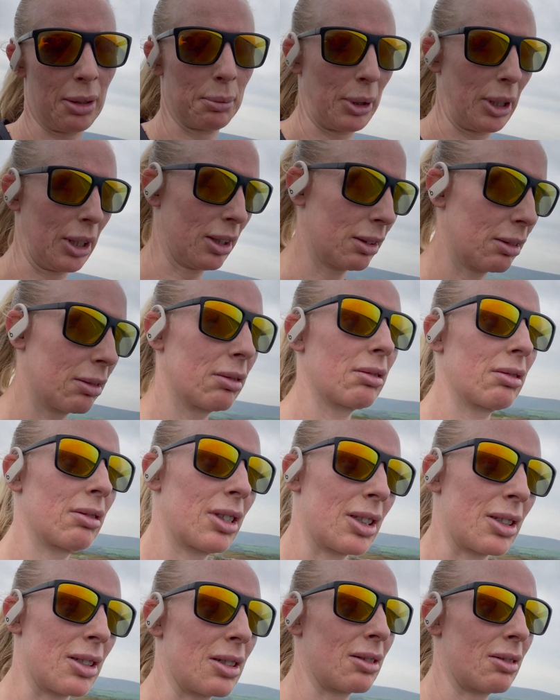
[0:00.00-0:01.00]
me
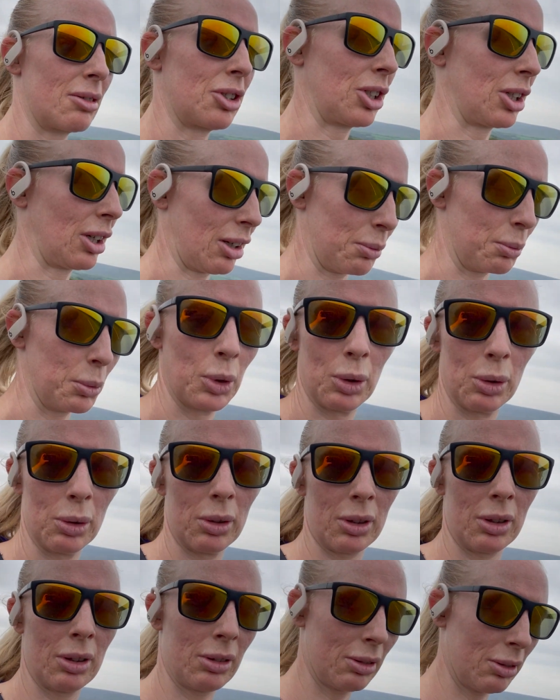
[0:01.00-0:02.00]
because she can't
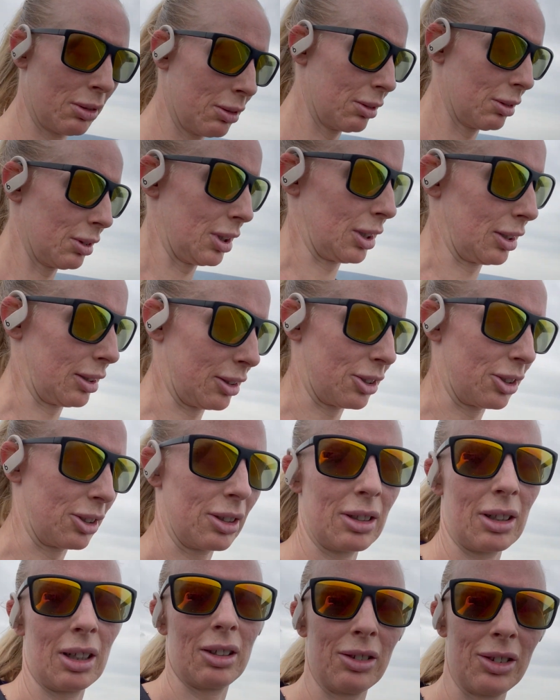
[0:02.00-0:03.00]
walk and she's
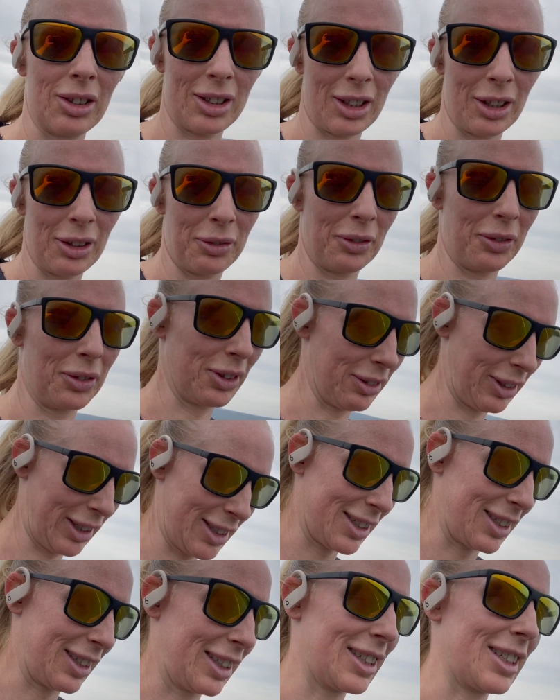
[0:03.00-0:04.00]
stuck on the sofa for the
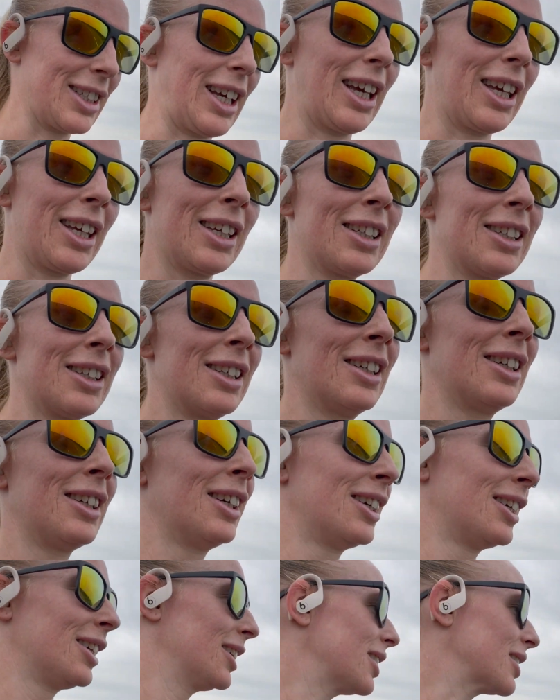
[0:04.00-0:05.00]
rest of the day
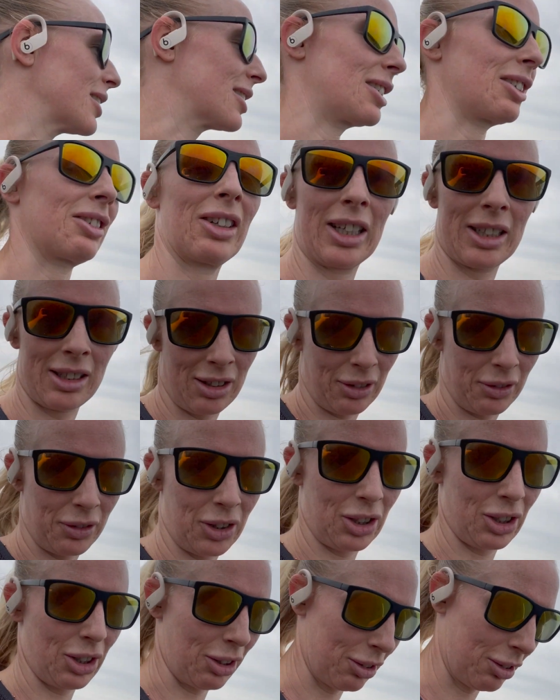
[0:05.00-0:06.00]
and still has stuff to
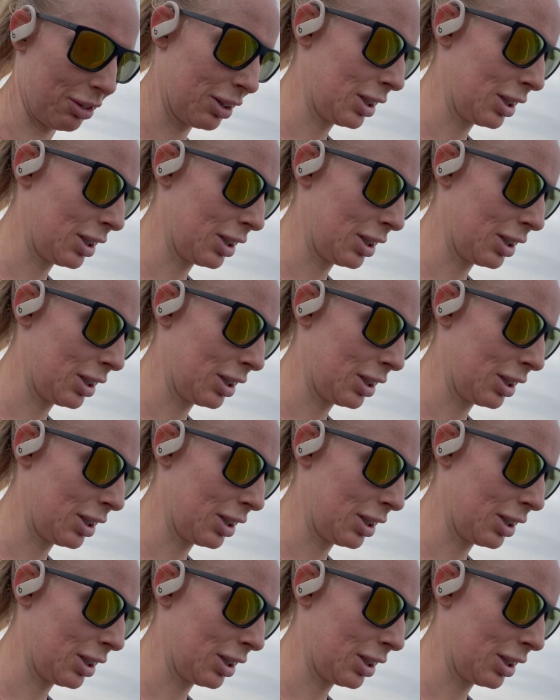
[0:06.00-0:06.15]
do.